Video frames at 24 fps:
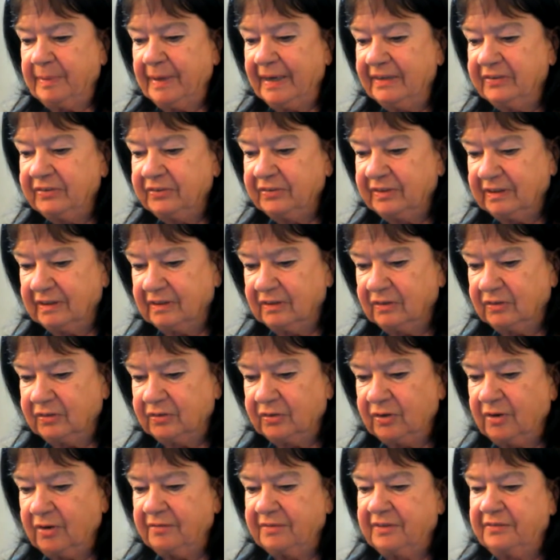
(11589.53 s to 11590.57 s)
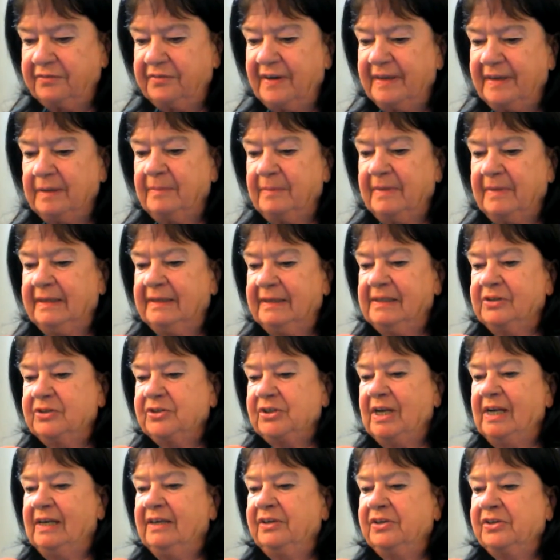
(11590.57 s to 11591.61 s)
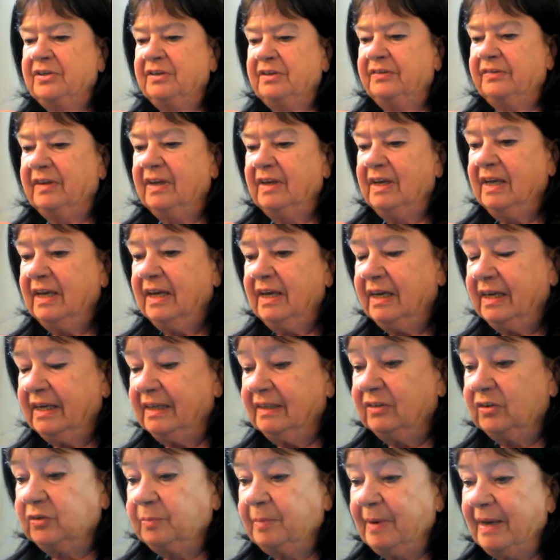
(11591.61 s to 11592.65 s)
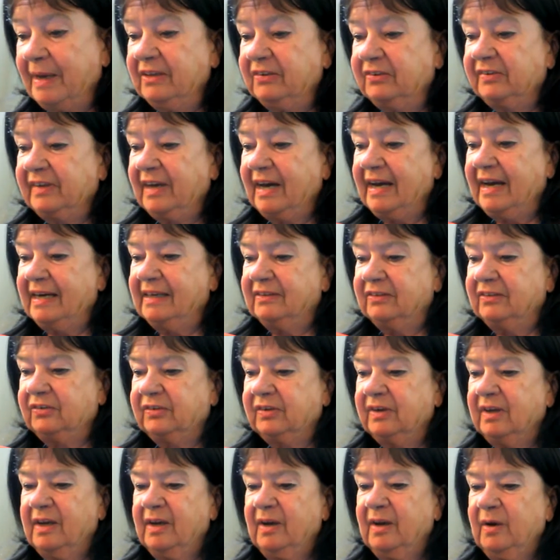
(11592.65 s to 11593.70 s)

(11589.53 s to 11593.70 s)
prescience of the fundamental challenges in space science,